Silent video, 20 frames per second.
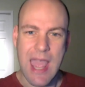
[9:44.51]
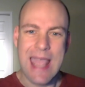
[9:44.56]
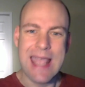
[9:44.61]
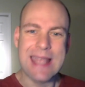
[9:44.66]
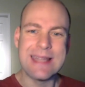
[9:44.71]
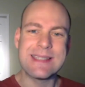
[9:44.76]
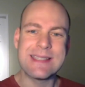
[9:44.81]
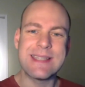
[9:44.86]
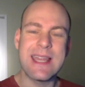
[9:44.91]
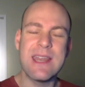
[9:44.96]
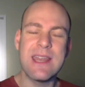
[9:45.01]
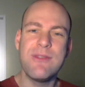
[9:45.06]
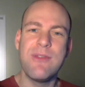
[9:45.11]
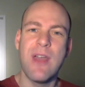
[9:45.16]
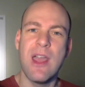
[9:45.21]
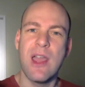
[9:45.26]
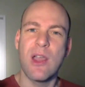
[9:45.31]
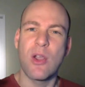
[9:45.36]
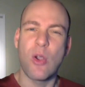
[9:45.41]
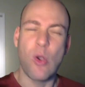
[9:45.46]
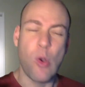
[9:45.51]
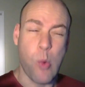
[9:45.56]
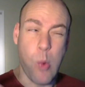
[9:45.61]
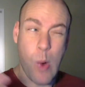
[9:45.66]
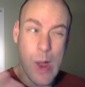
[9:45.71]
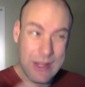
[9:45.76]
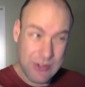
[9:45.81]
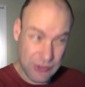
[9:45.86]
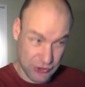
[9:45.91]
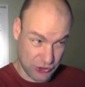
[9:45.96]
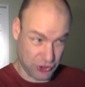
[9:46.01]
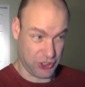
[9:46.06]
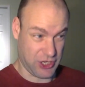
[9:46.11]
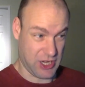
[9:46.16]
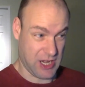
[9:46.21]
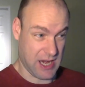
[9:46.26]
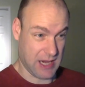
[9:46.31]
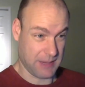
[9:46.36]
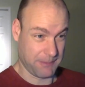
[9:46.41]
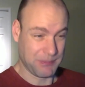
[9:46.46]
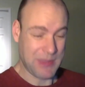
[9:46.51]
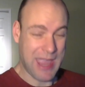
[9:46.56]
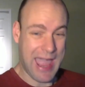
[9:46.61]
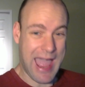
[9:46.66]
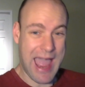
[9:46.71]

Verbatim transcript: instead of questioning,